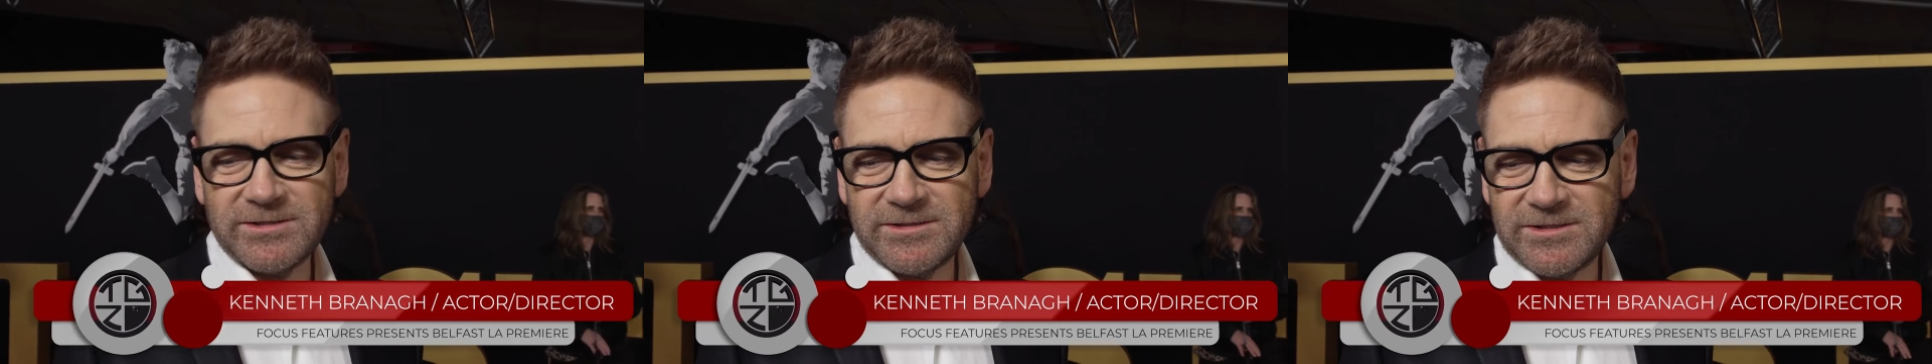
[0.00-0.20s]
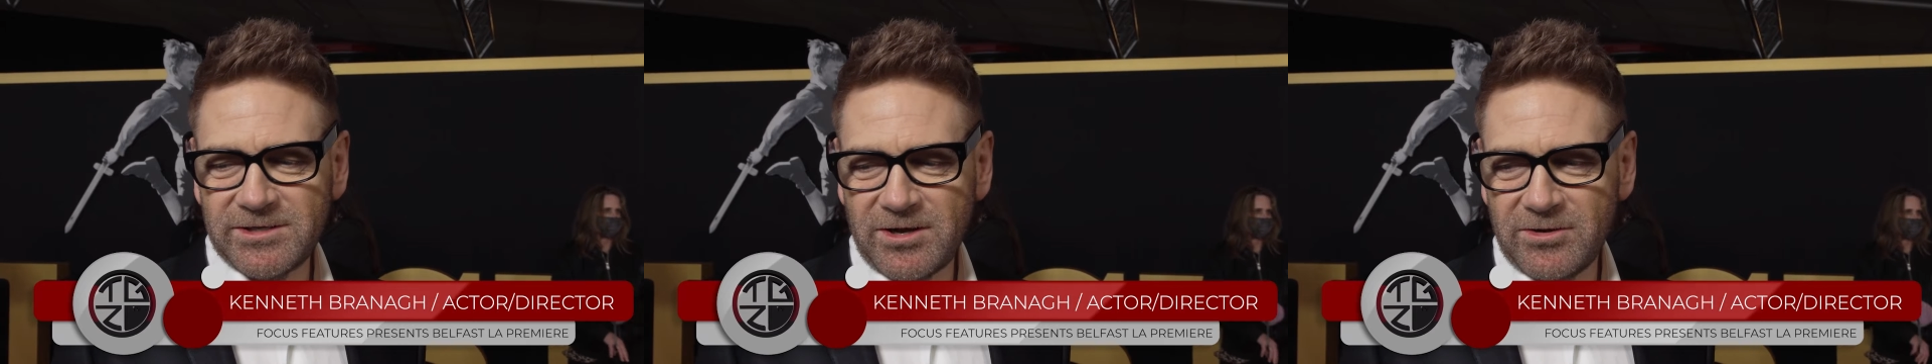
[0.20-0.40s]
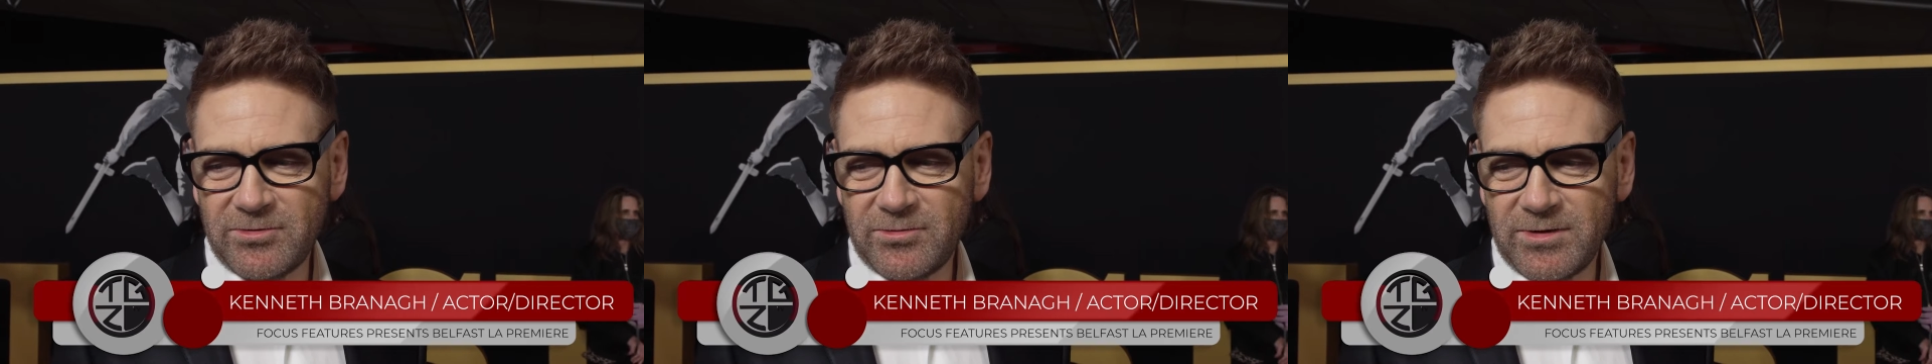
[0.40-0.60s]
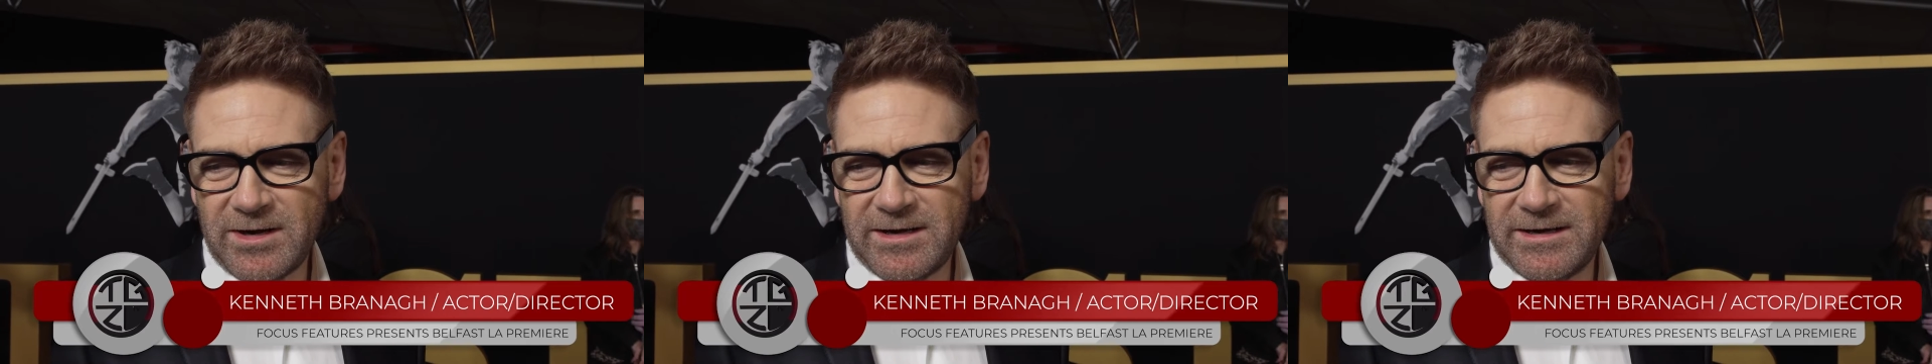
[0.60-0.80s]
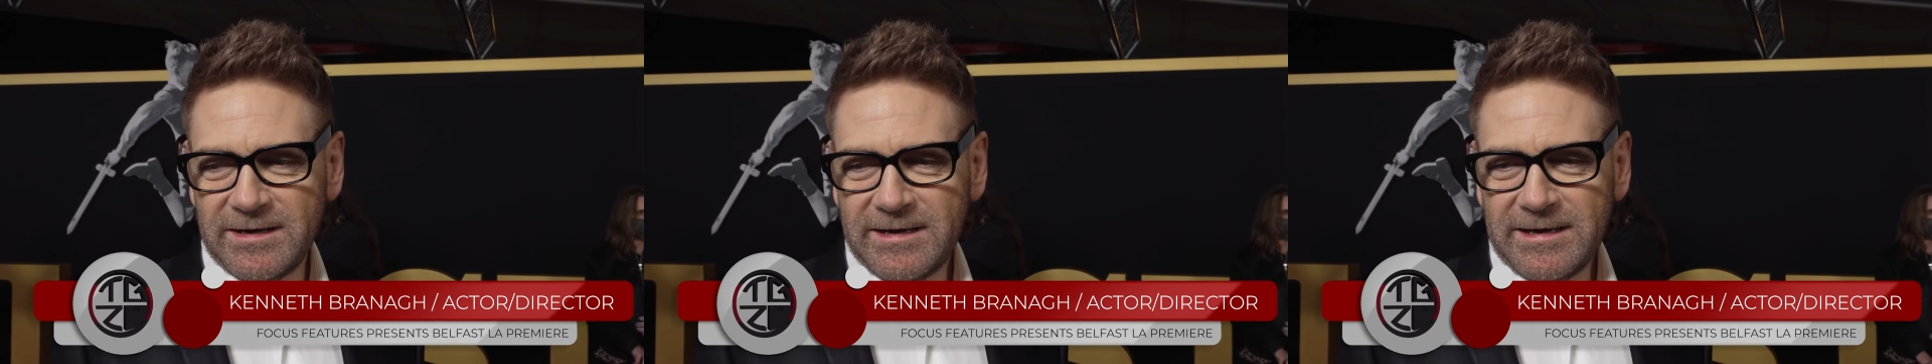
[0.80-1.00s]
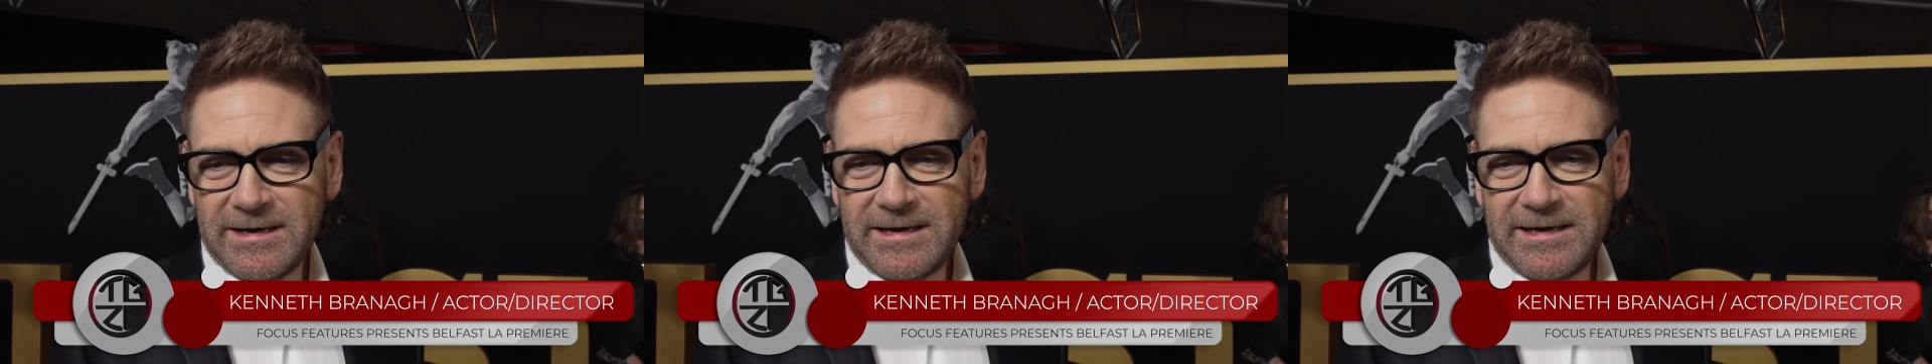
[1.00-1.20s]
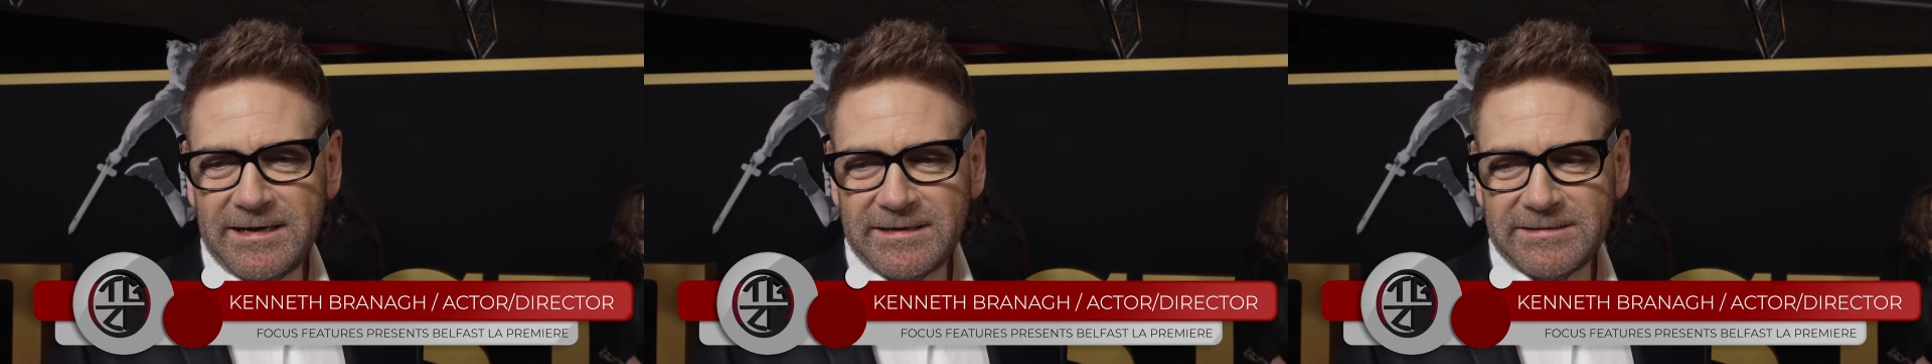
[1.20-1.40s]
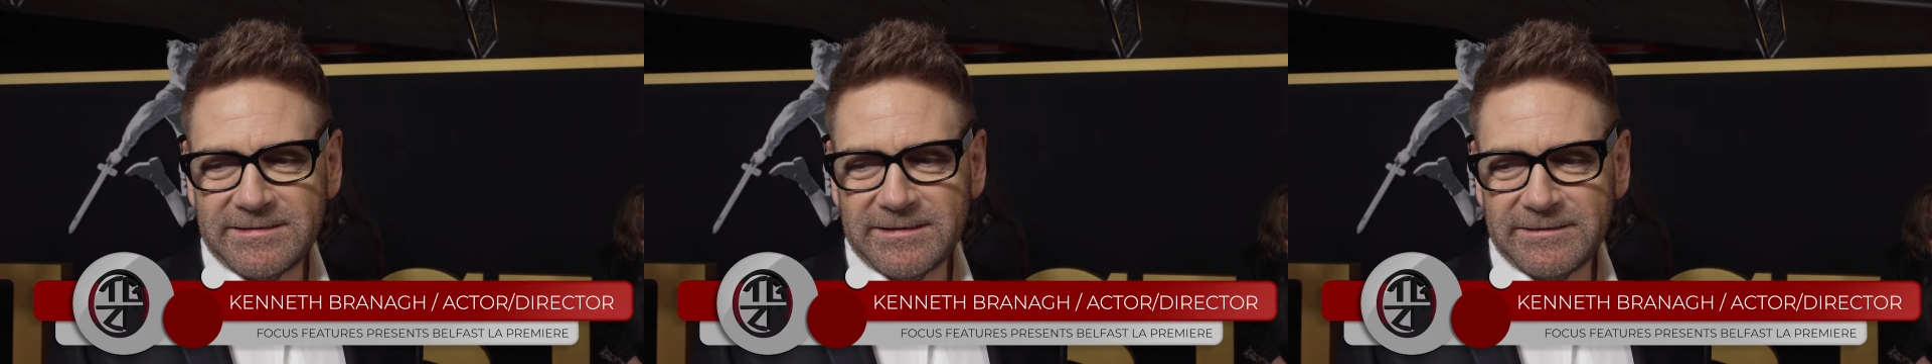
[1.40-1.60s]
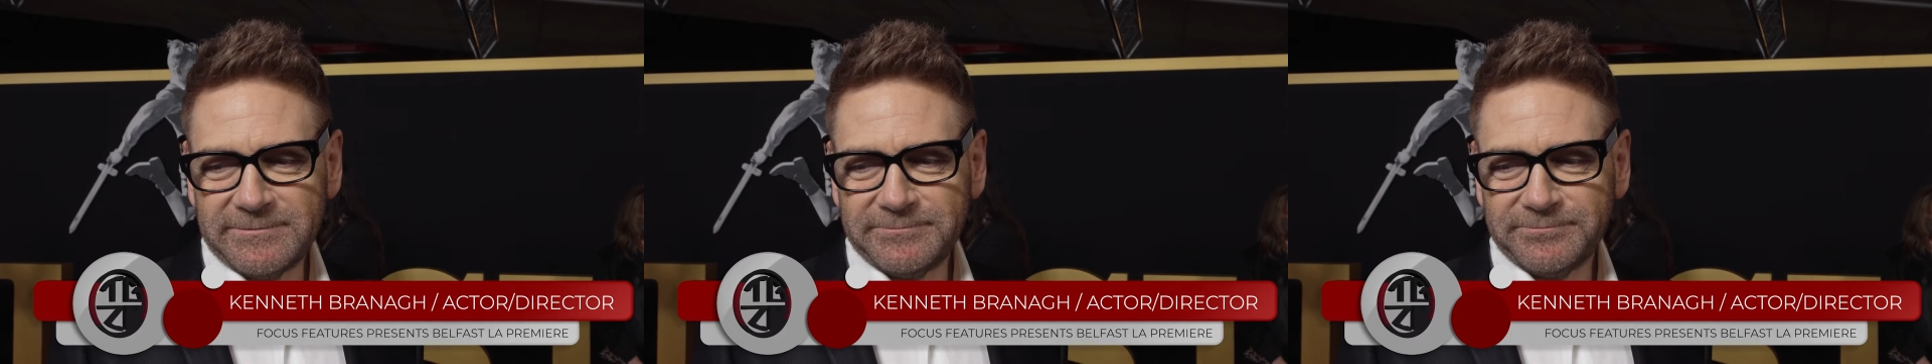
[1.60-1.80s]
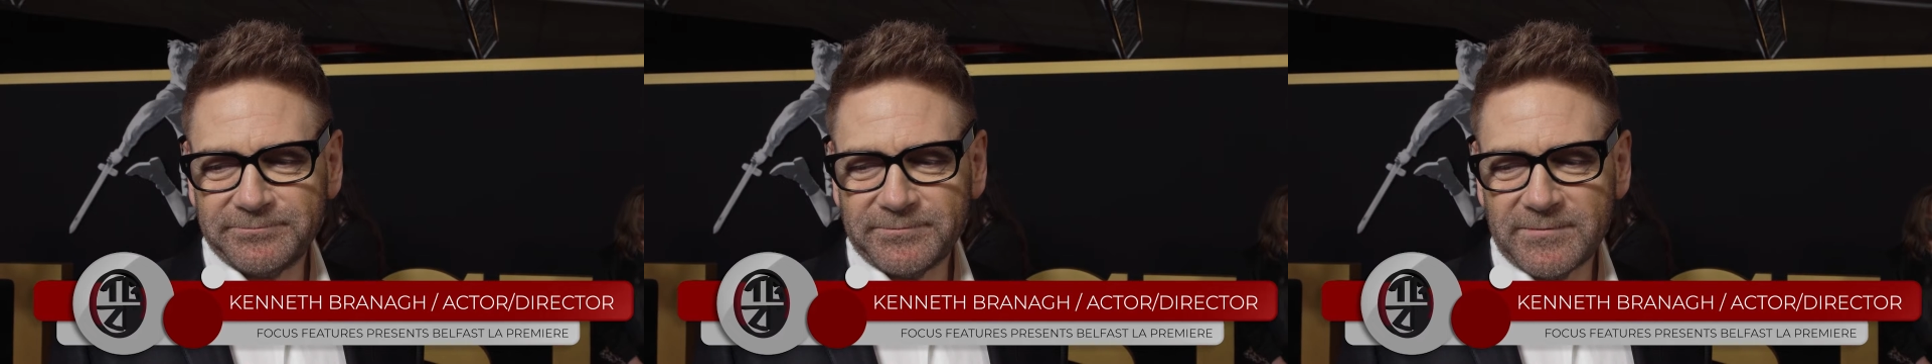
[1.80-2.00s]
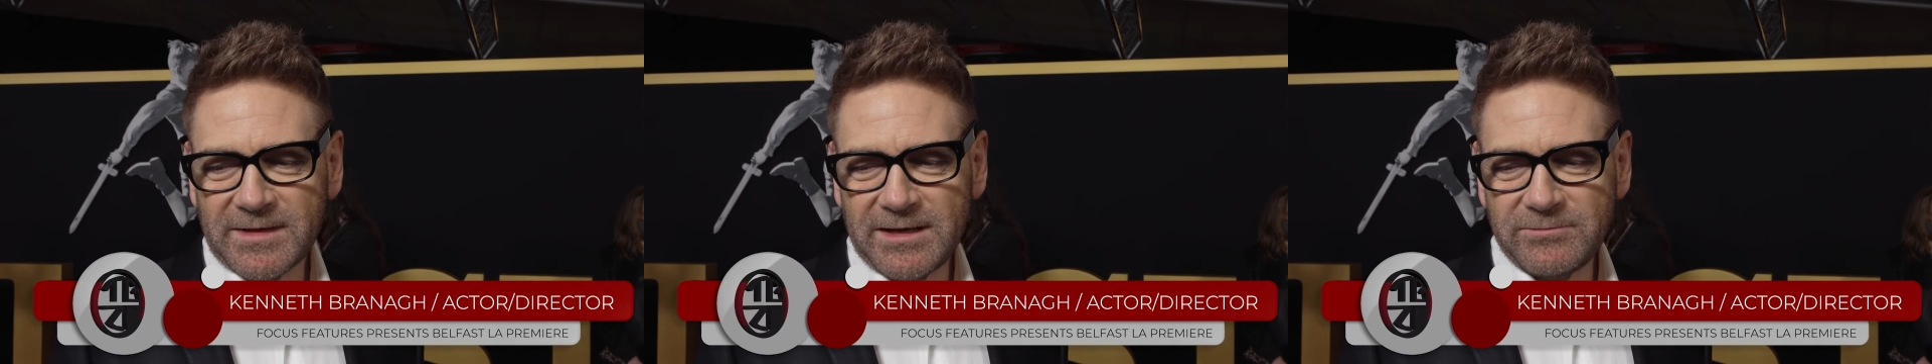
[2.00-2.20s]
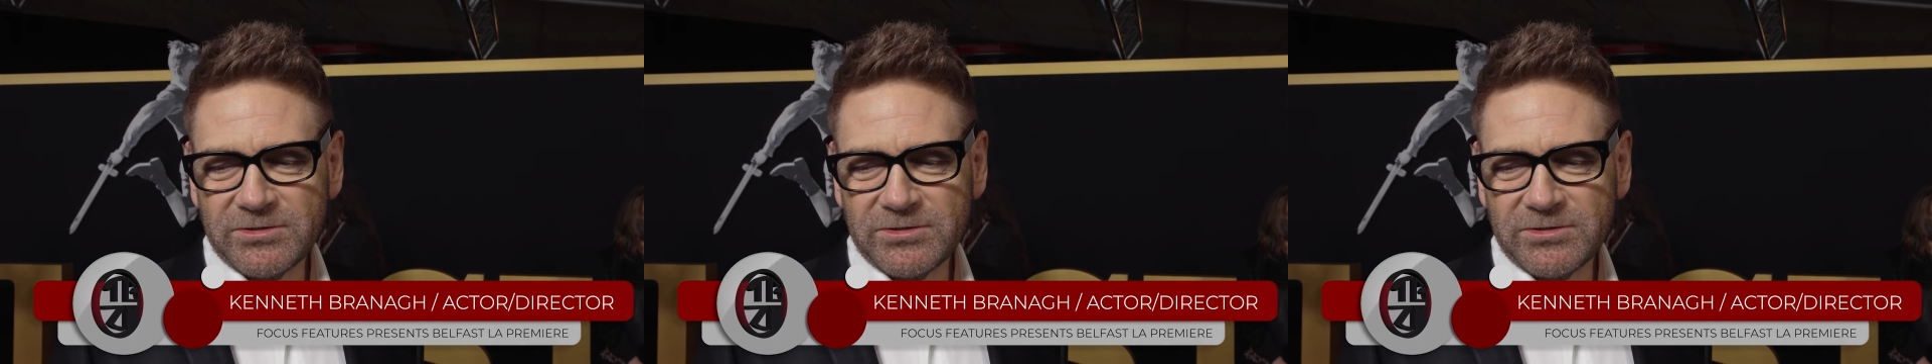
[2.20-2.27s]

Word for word: And so it